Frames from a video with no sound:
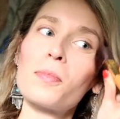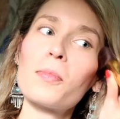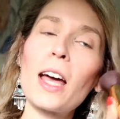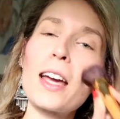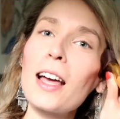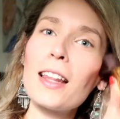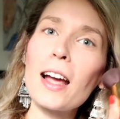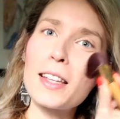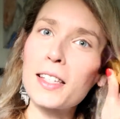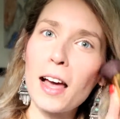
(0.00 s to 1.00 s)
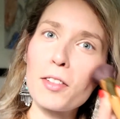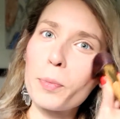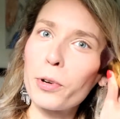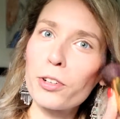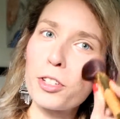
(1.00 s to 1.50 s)
But I kind of like the sound
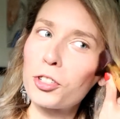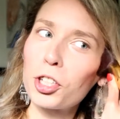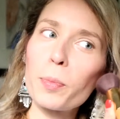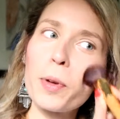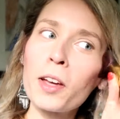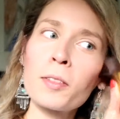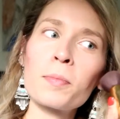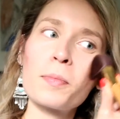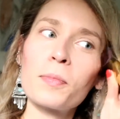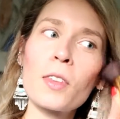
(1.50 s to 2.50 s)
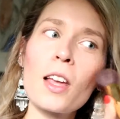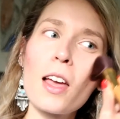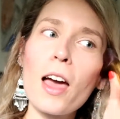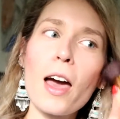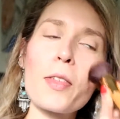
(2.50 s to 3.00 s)
of birds chirping.
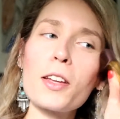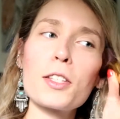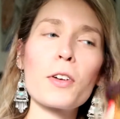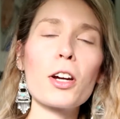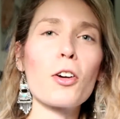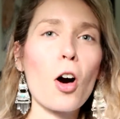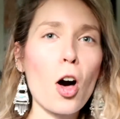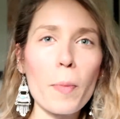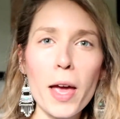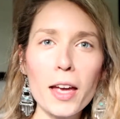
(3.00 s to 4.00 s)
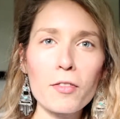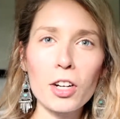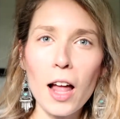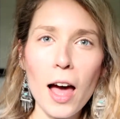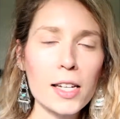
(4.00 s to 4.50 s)
I think it's very calming and
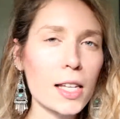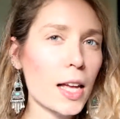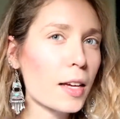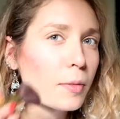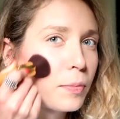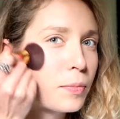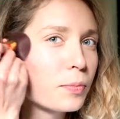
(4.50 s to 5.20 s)
relaxing.